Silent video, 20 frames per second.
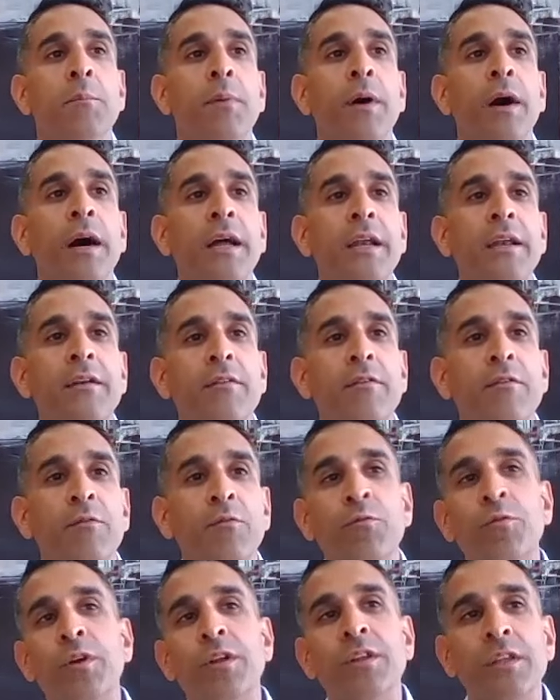but
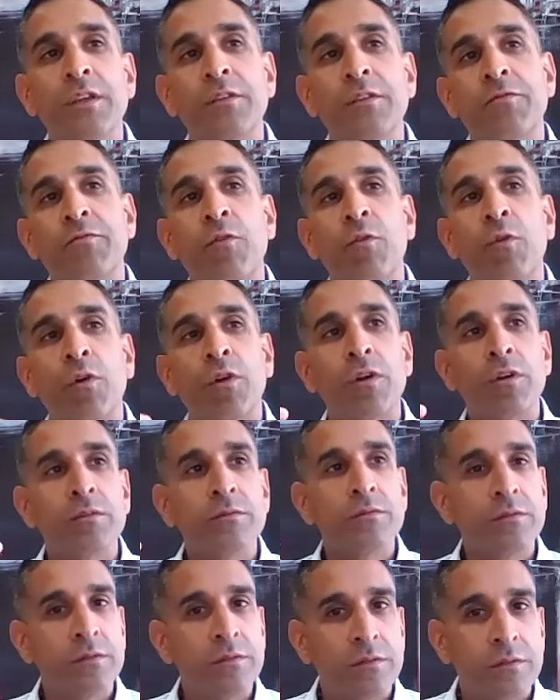really
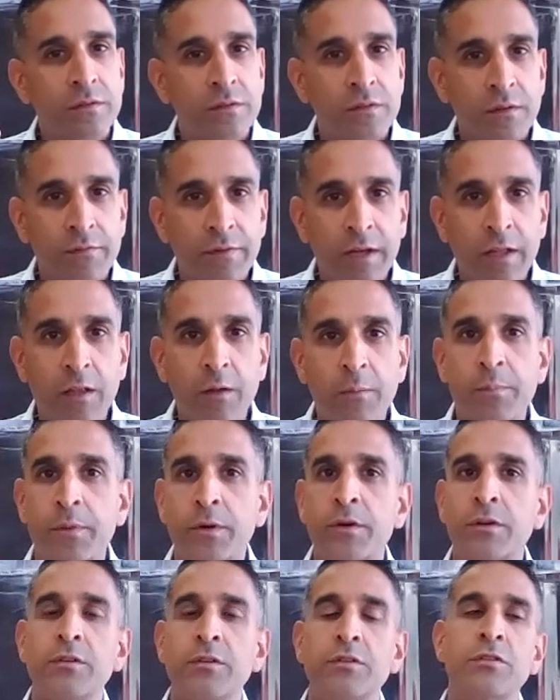for
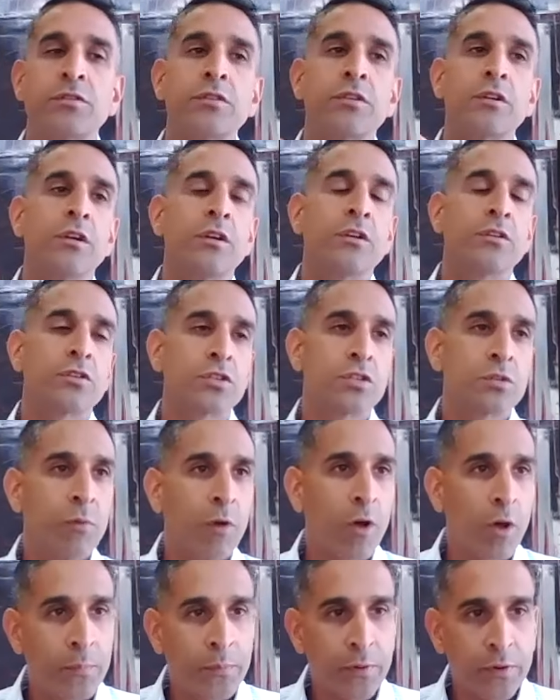developers,
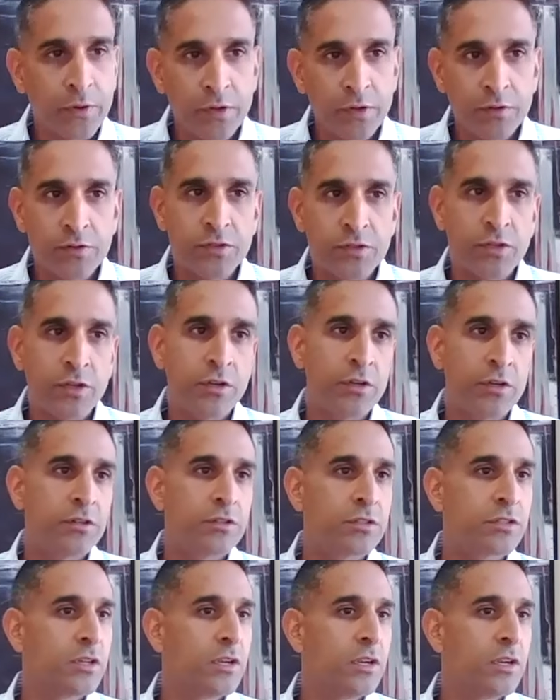small
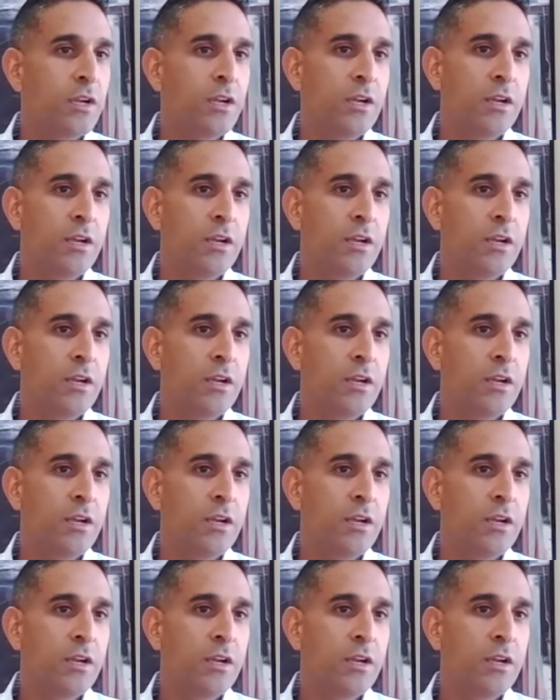producers,